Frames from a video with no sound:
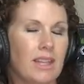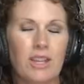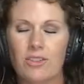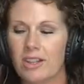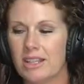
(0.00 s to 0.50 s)

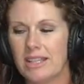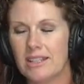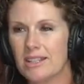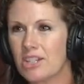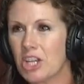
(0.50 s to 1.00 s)
It really
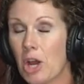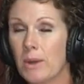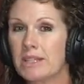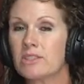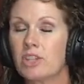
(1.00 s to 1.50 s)
is. You know,
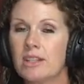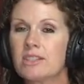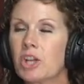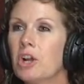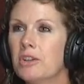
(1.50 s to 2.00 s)

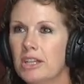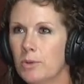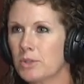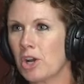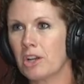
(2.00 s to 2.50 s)
it's turned in.
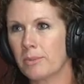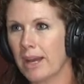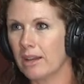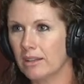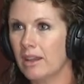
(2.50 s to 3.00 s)
You were talking
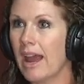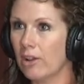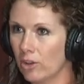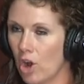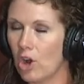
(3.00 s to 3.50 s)
about
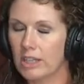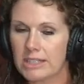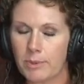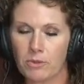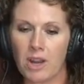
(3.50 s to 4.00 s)
how long
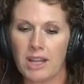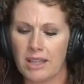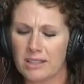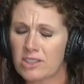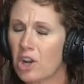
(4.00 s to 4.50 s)
it's been running,
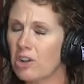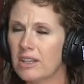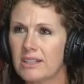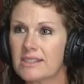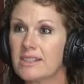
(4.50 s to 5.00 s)
and it's turned
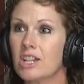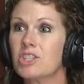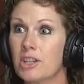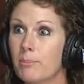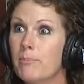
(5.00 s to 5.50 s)
into such
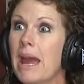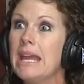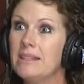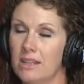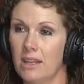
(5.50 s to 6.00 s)
an
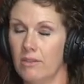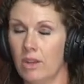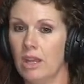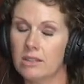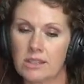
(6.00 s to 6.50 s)
amazing
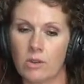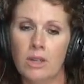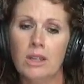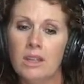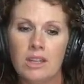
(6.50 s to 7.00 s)
event. So,
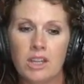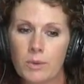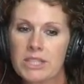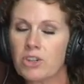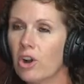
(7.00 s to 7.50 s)
you know,
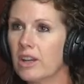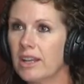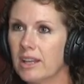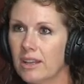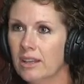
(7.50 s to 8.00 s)
we started
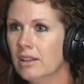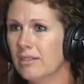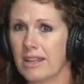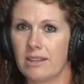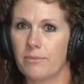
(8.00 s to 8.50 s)
it,
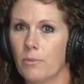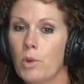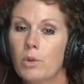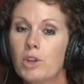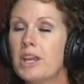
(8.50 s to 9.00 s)
like, we
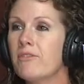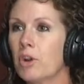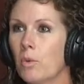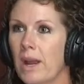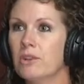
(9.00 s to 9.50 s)
were looking for
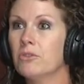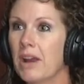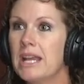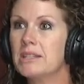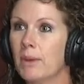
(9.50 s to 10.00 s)
a way to
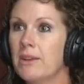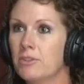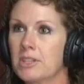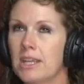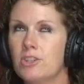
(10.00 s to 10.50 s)
raise money
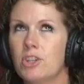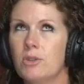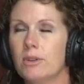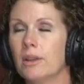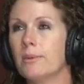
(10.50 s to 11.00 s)
for St.
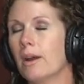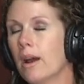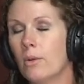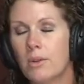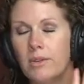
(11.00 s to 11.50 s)
Jude, and
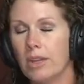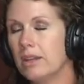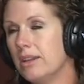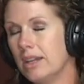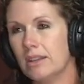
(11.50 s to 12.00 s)
I won't
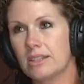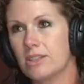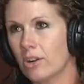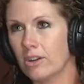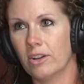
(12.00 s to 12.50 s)
even get
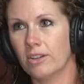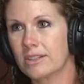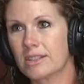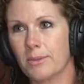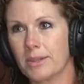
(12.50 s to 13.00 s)
started on
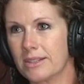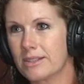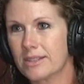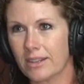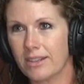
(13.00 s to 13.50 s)
some of the
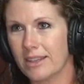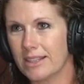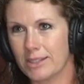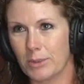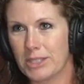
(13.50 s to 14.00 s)
silly
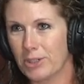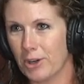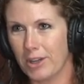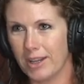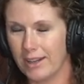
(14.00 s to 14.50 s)
things that we
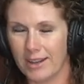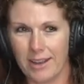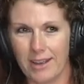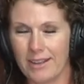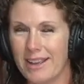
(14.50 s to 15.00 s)
started.
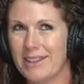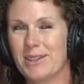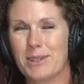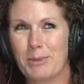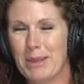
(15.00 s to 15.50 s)

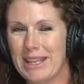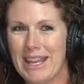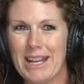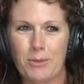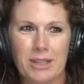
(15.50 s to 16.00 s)
In the
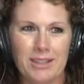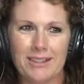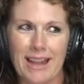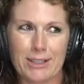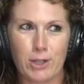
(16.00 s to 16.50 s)
beginning, we did,
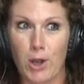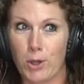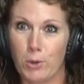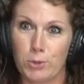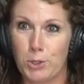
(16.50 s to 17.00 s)
like,
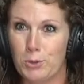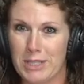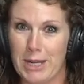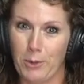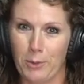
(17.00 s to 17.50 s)
Taco
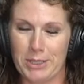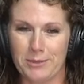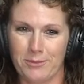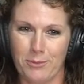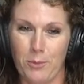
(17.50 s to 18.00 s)
Tuesday, where we
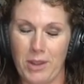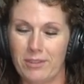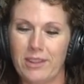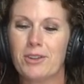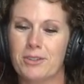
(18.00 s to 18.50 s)

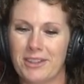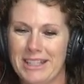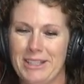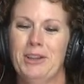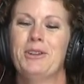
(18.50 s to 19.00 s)

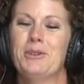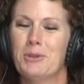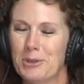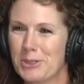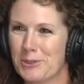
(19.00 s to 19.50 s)
literally took
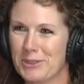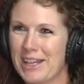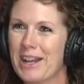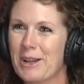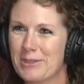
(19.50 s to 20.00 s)
orders for
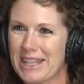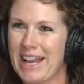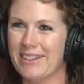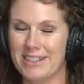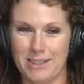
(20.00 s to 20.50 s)
taco
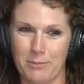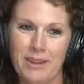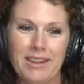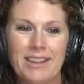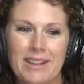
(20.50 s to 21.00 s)
salads and
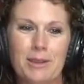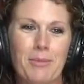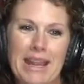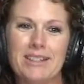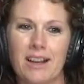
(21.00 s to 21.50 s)
you
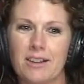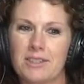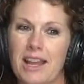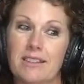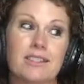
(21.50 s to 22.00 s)
made taco
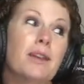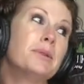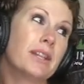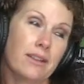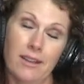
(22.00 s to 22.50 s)
salads. And let
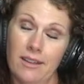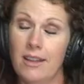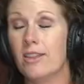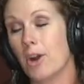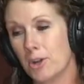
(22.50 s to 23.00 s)
me tell you,
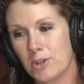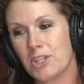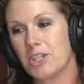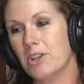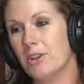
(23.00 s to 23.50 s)
the Archery
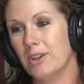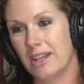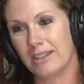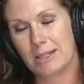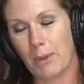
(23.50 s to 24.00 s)
Shoot
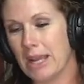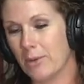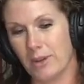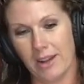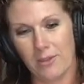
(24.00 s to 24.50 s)
and this
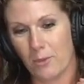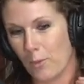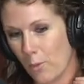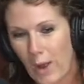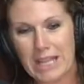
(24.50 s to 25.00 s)
banquet have
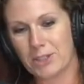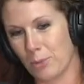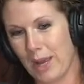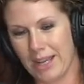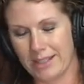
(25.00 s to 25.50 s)
way
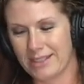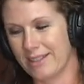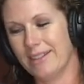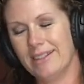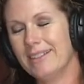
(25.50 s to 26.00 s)
surpassed,
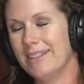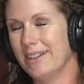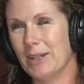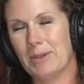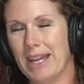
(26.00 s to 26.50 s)
you
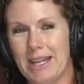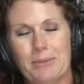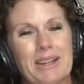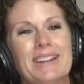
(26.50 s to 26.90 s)
know, that.